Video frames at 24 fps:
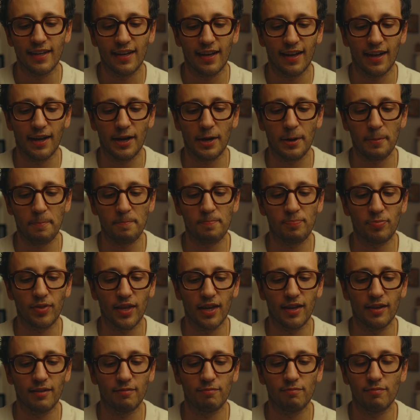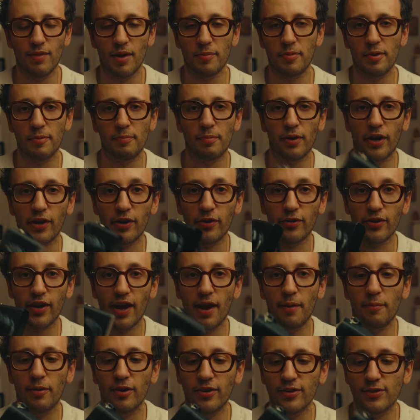and maybe bring your
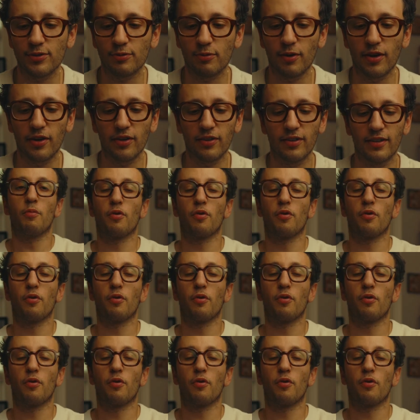camera as well.